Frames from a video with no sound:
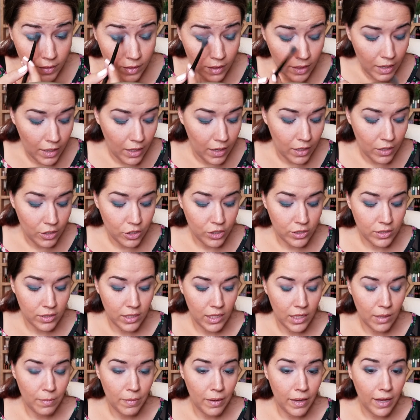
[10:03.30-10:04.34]
And just
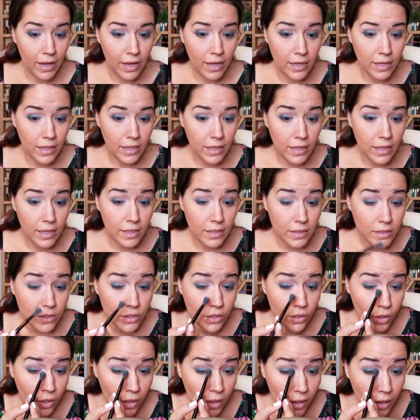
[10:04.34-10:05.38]
keep adding it
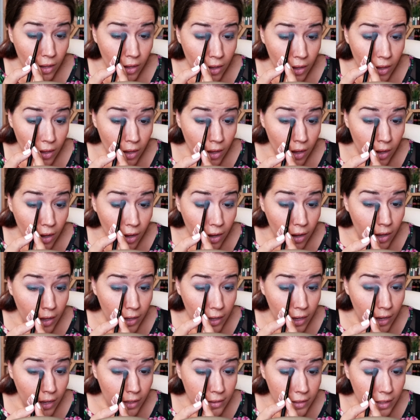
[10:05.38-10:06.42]
until I
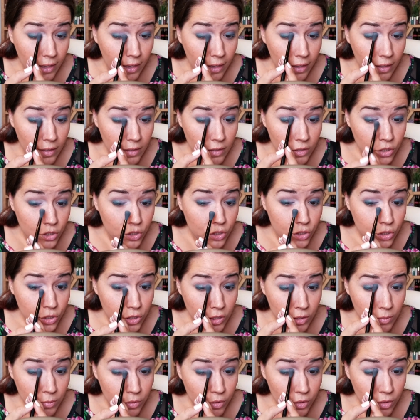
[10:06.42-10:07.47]
get that
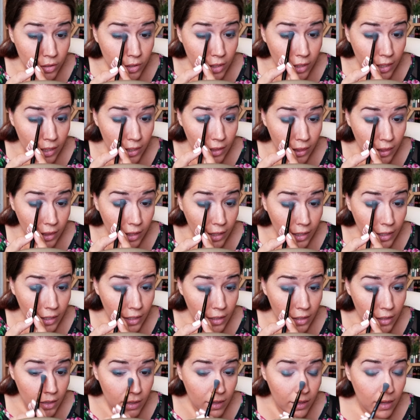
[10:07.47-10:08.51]
shimmer that I
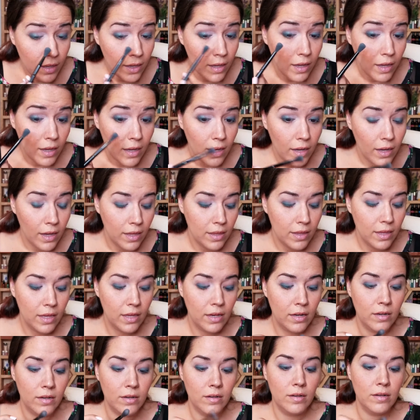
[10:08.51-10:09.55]
like, and
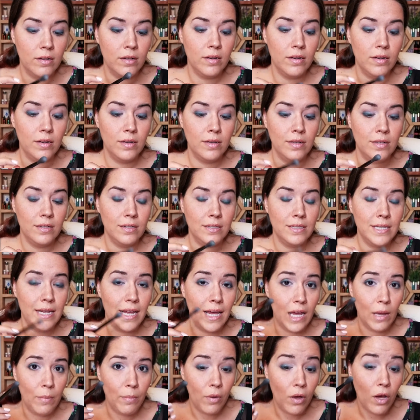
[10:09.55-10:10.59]
then
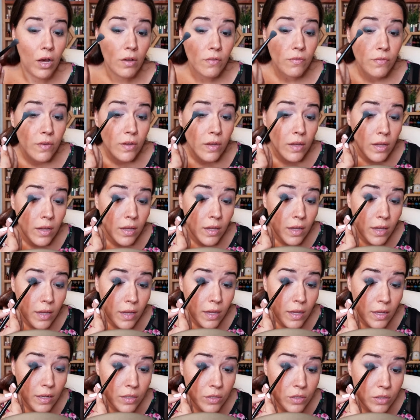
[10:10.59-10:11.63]
tap off
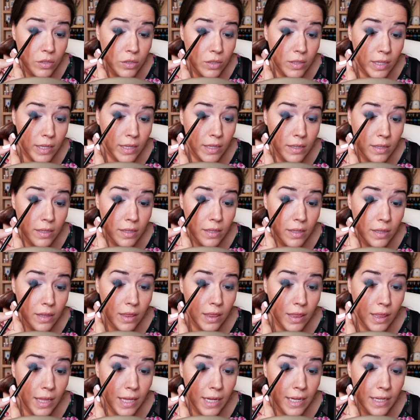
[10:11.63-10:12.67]
and like
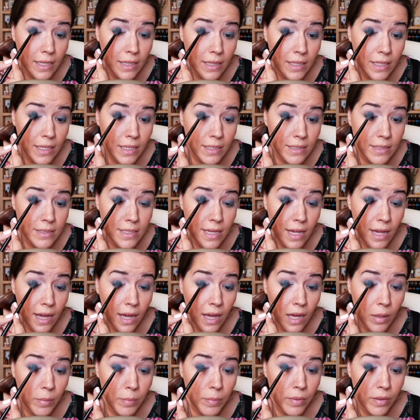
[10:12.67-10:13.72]
lightly
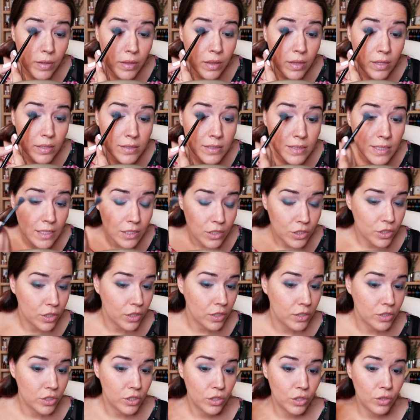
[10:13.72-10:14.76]
tap the center,
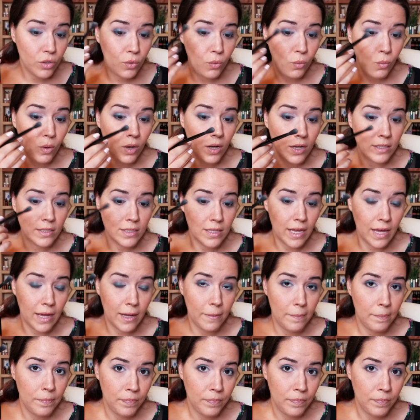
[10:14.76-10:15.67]
because you don't want that